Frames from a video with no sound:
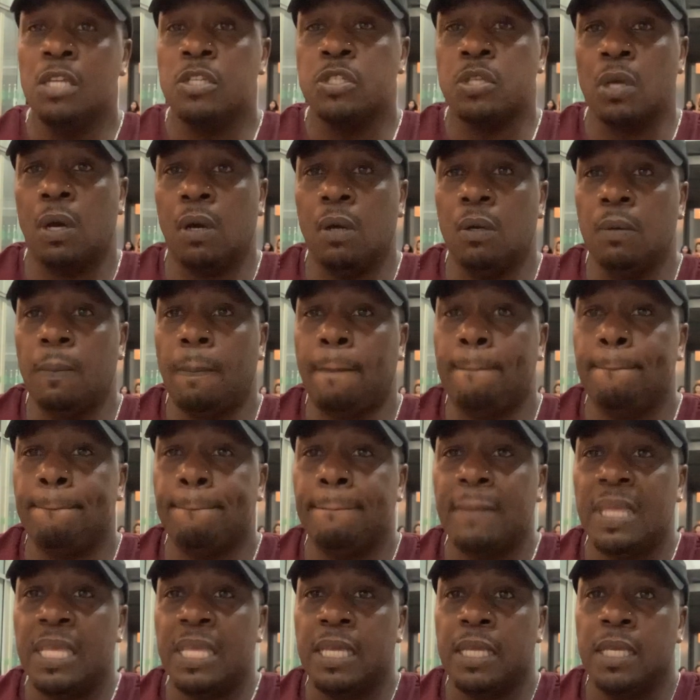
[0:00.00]
So
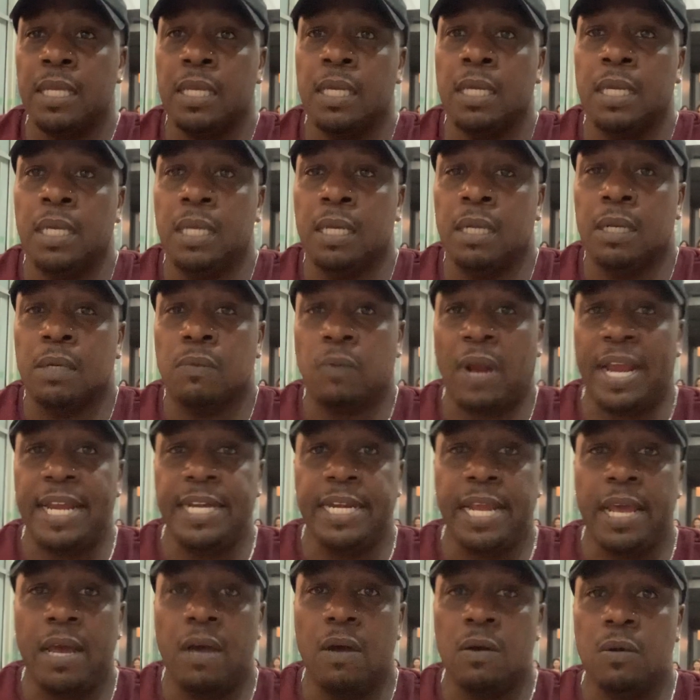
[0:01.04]
right
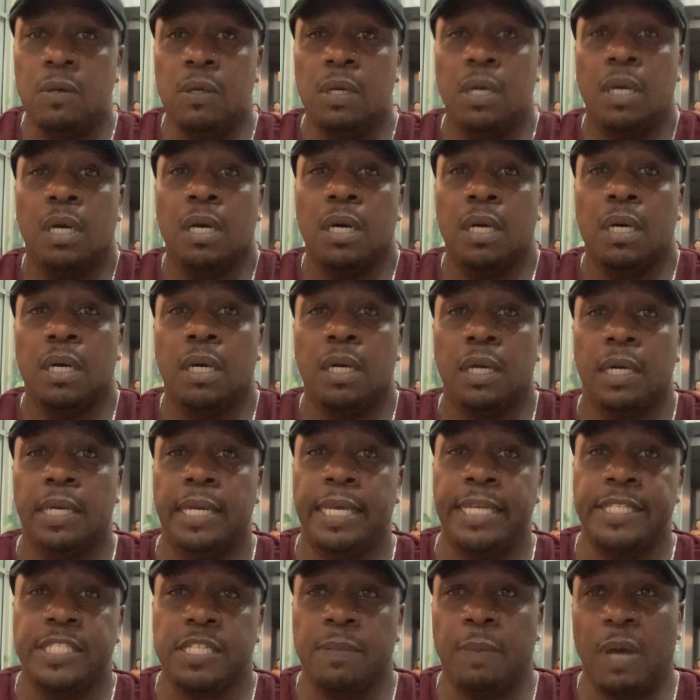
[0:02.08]
now
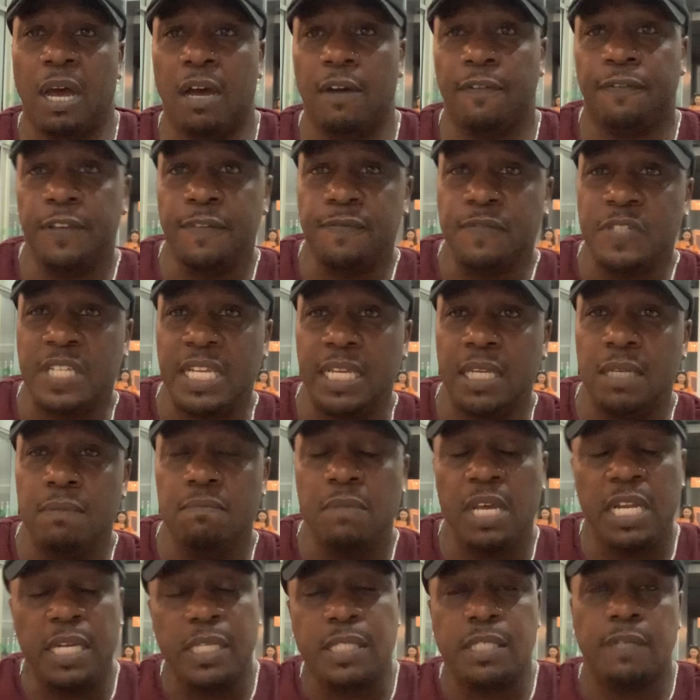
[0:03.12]
it's about 15
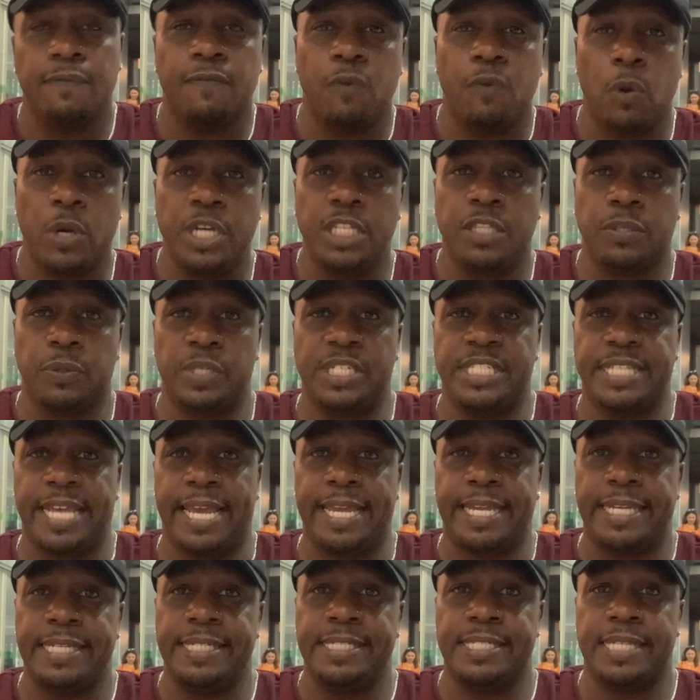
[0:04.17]
minutes and 43
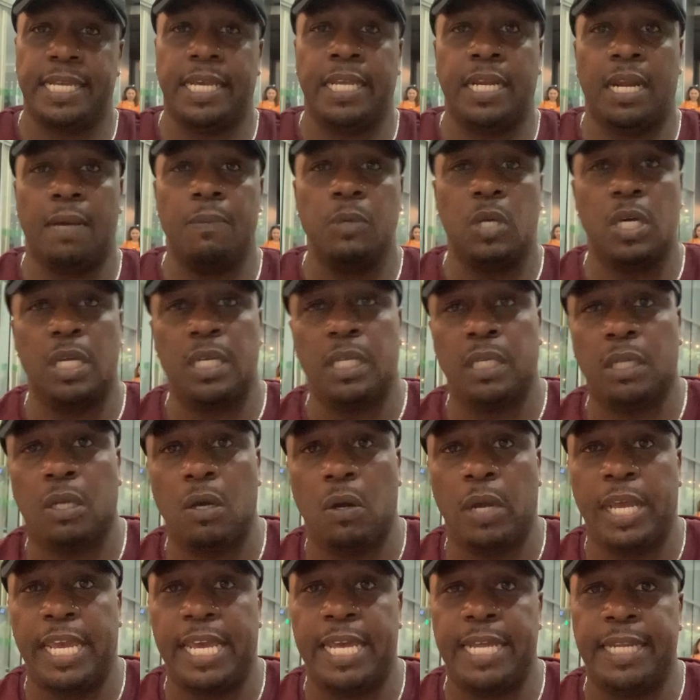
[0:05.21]
seconds, and I'm gonna go
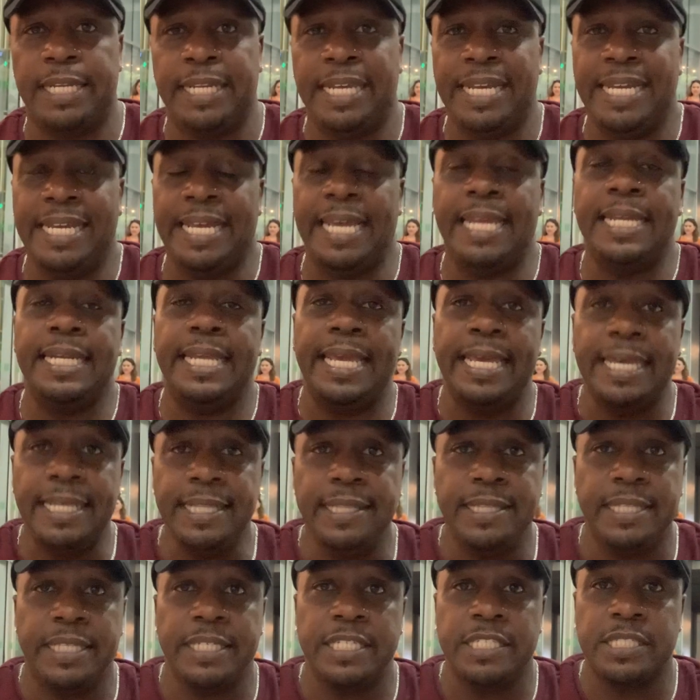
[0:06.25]
ahead and
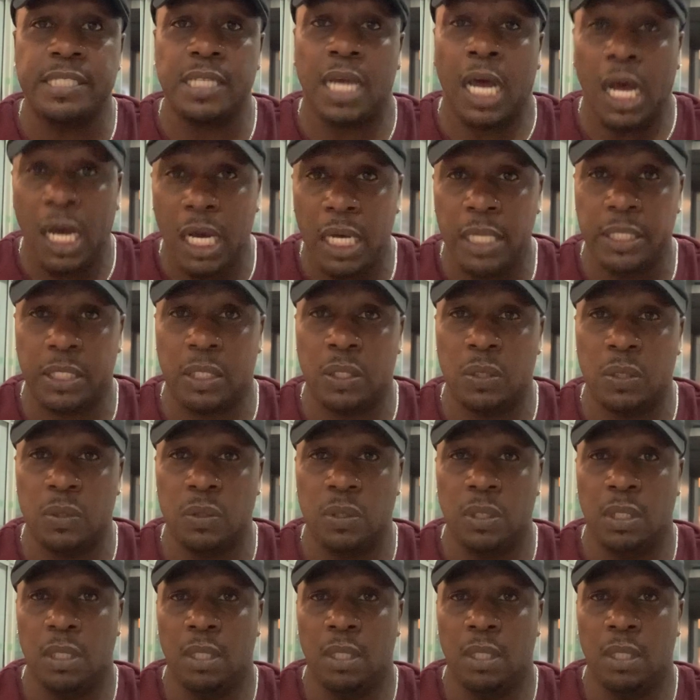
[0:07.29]
end this huddle